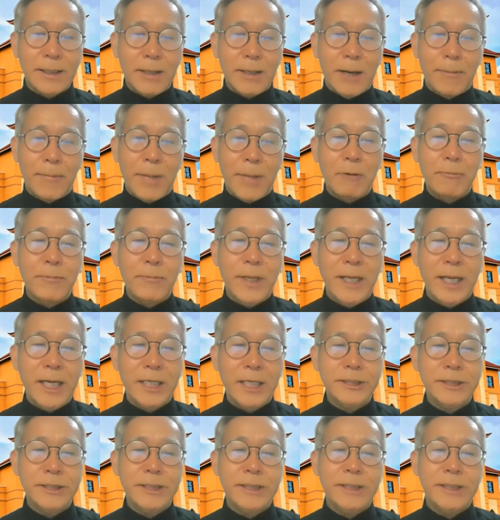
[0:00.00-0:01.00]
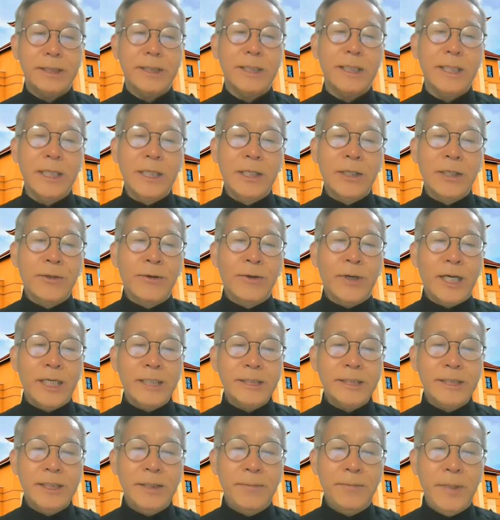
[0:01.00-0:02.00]
about PNG. You
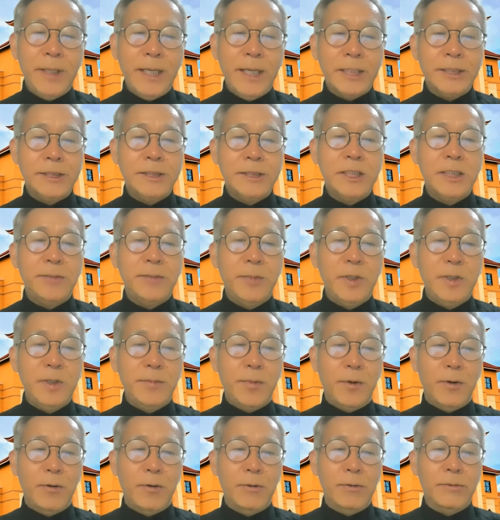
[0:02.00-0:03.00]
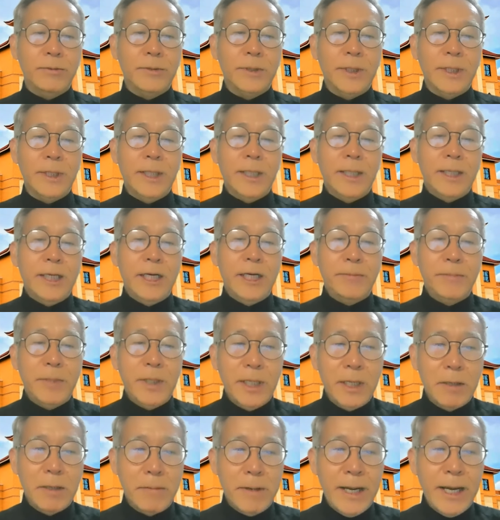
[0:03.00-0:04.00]
can see PNG people, if
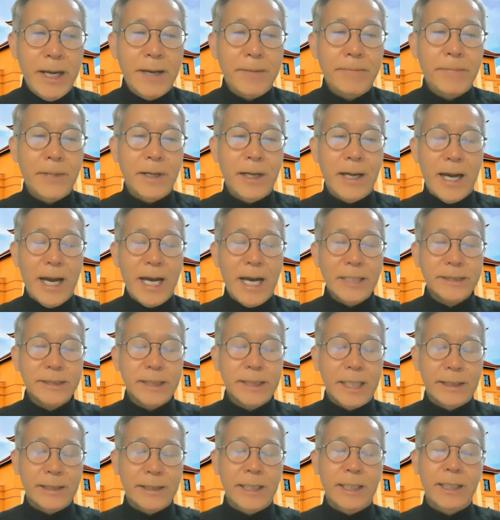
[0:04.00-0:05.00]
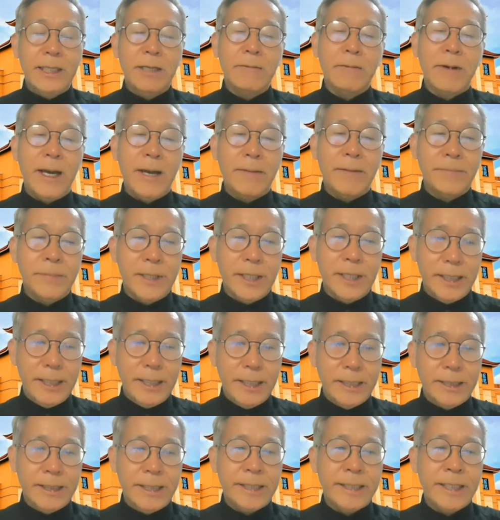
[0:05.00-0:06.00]
they don't have access, they don't have the
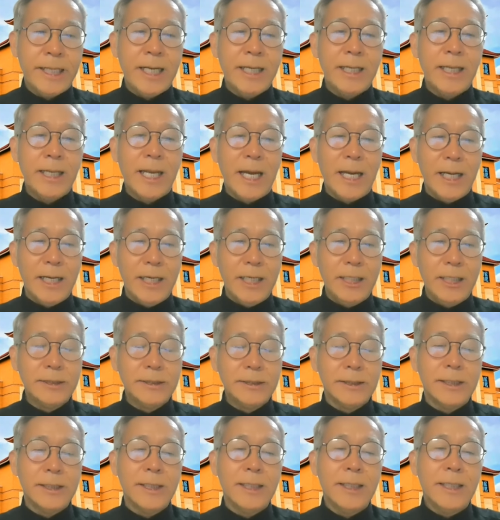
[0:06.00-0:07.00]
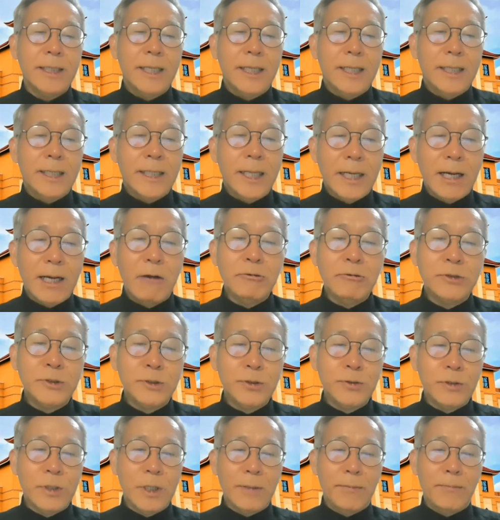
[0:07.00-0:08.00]
internet like us, they go
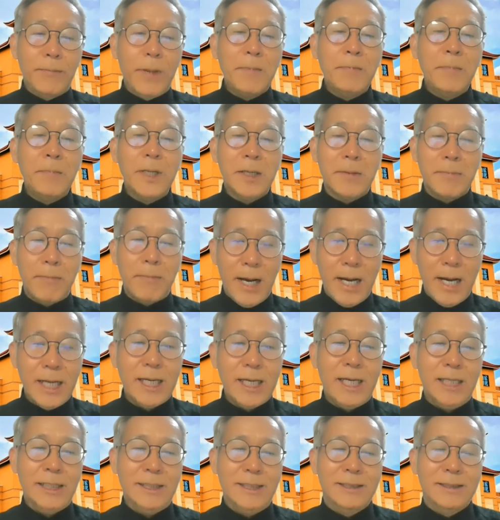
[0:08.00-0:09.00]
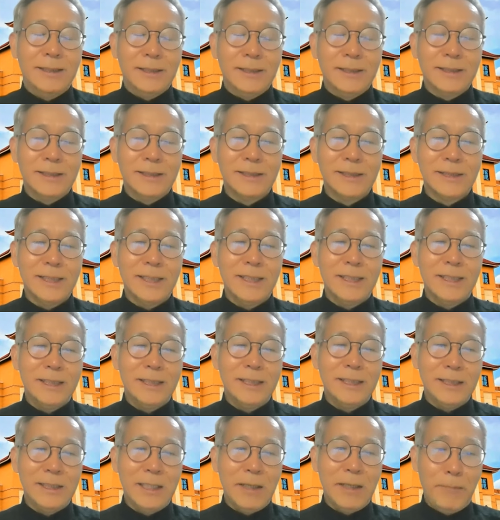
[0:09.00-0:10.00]
to the public market.
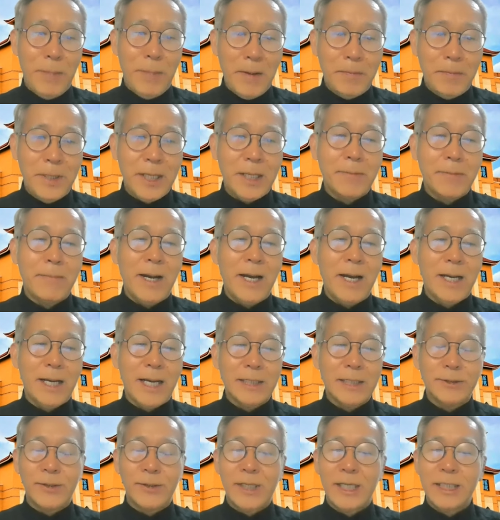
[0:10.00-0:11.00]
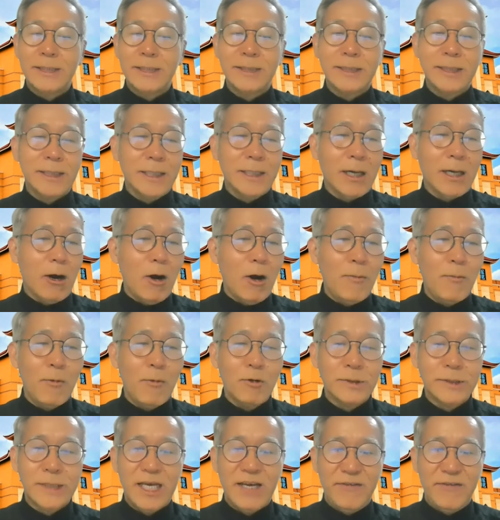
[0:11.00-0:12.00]
In the public market, you can see
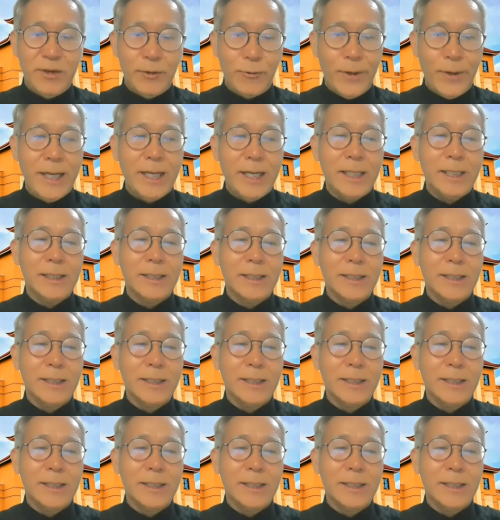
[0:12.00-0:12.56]
almost everywhere,